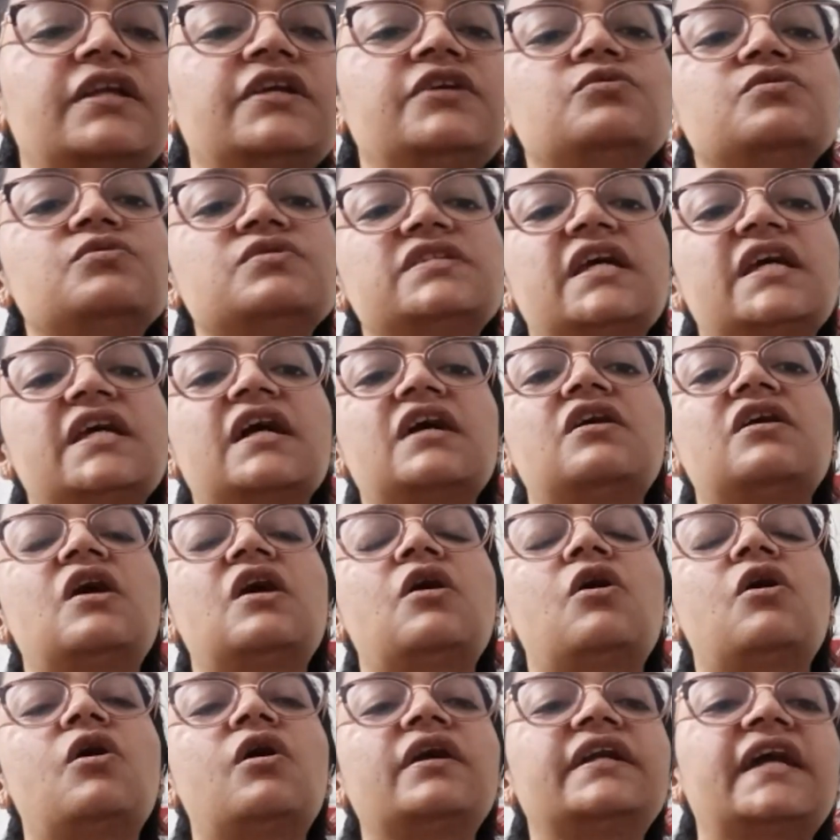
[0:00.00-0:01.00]
using a
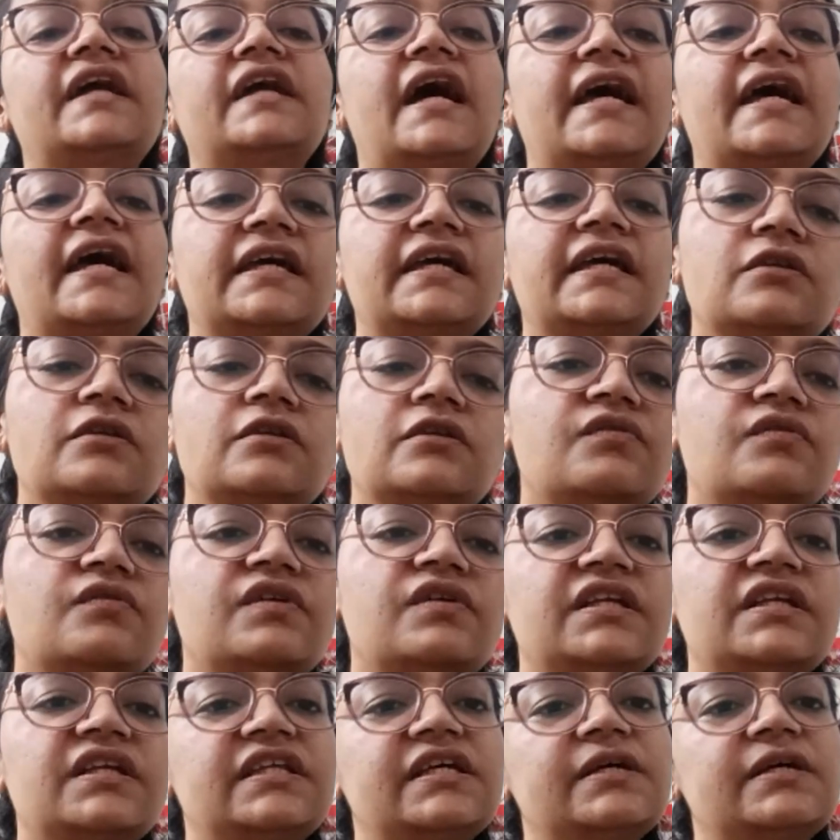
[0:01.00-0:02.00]
hot iron
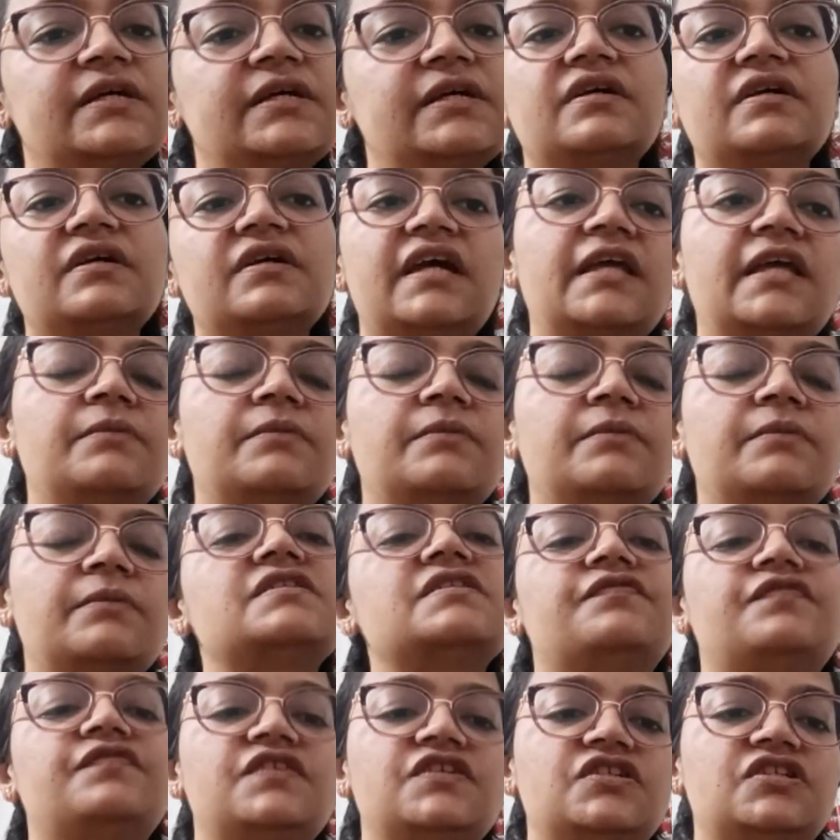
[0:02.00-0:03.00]
over them can be
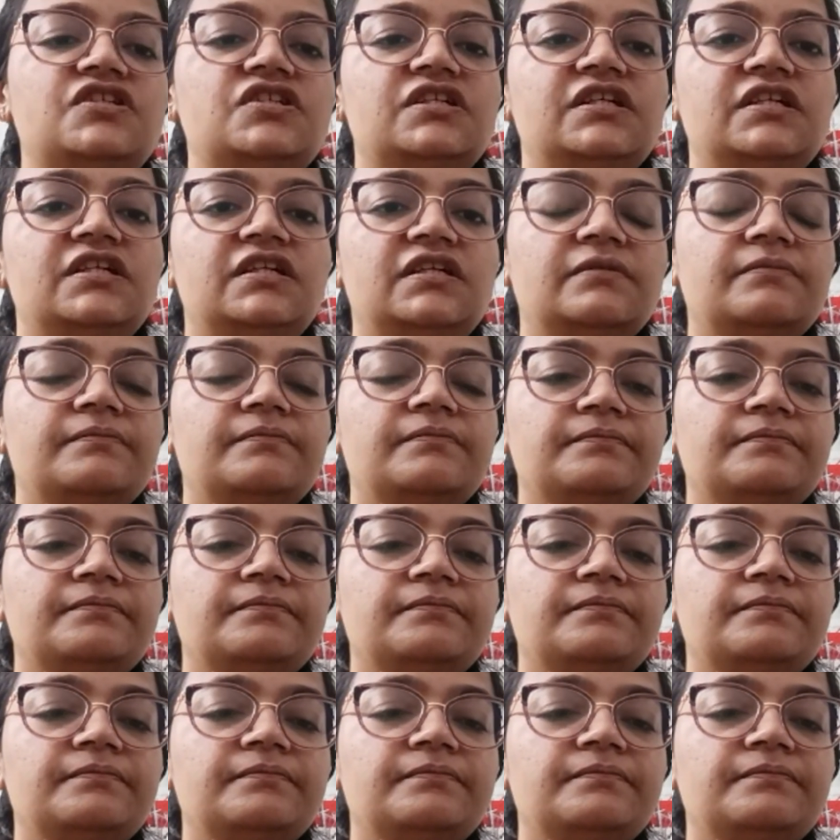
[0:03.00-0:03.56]
sufficient.